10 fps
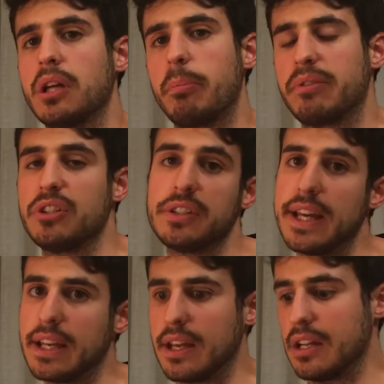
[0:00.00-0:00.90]
the top of your
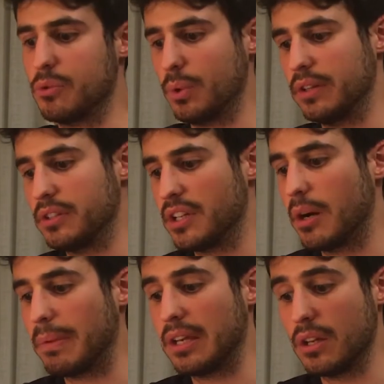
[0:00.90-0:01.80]
deck, and it will
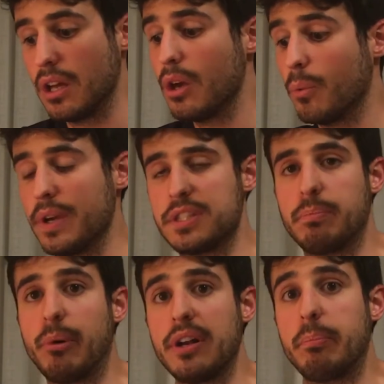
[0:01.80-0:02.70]
determine
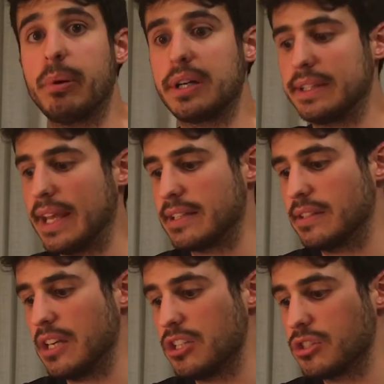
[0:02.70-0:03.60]
which body part
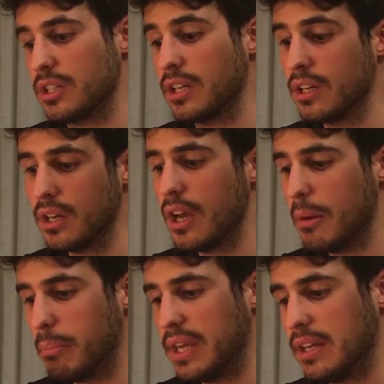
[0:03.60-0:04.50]
takes the injury.
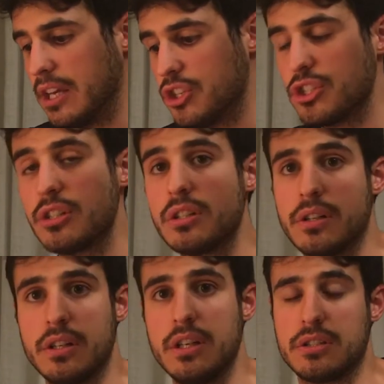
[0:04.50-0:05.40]
Being injured
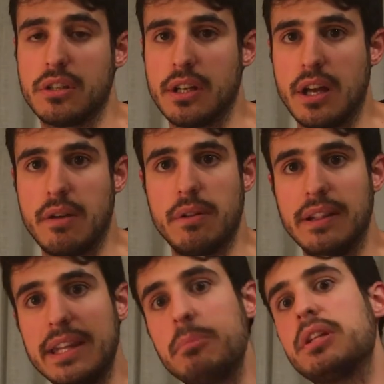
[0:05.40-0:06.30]
is gonna
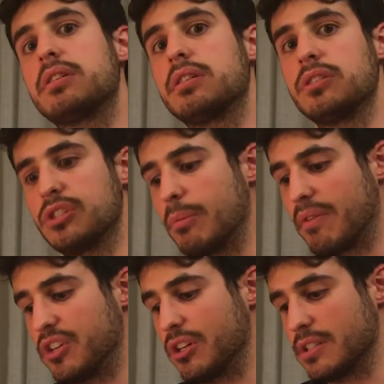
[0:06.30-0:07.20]
limit
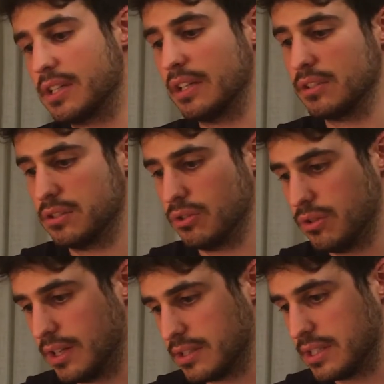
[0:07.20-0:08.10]
some of your skills. So
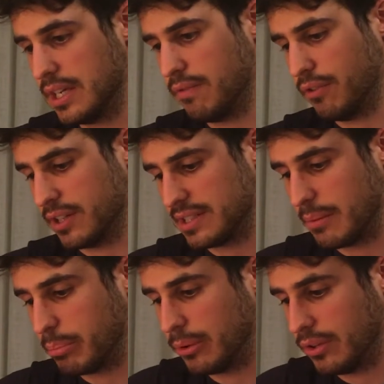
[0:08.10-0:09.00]
you can see, for
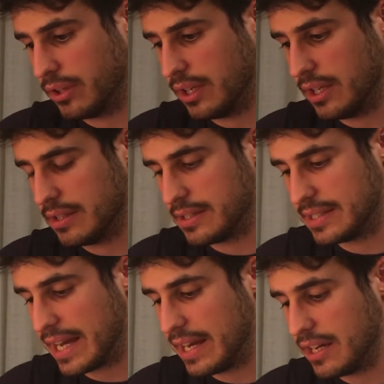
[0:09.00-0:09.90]
example, in this
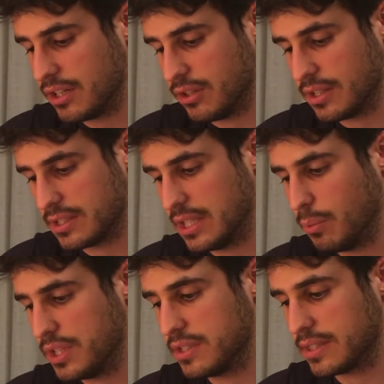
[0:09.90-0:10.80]
side here, you can see
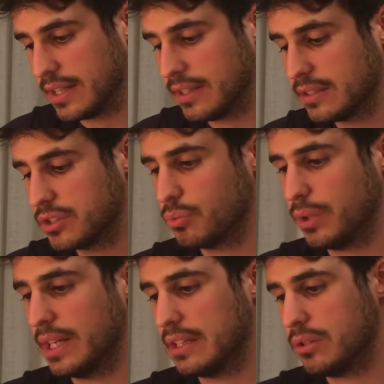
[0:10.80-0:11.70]
which skills
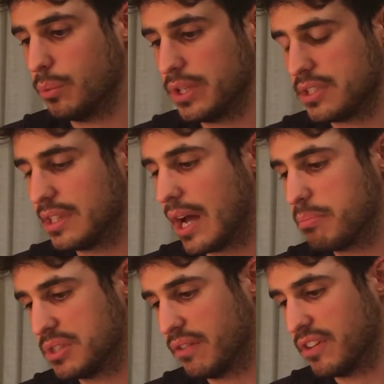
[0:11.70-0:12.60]
relate to which
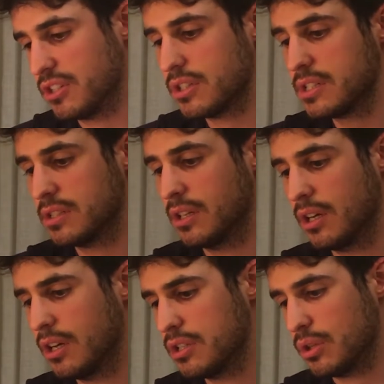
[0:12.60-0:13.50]
types of injuries.
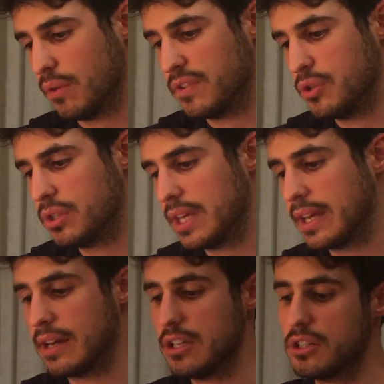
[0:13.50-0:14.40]
So if you
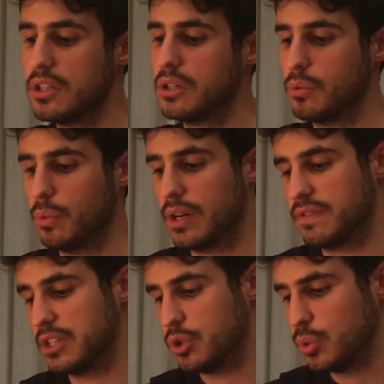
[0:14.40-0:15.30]
take an injury to one
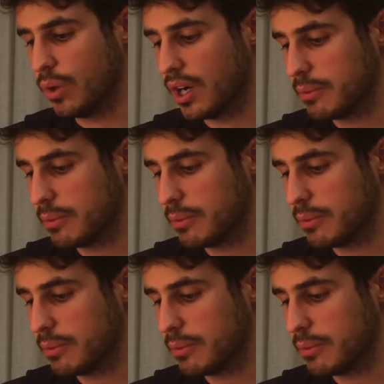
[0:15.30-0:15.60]
of the 2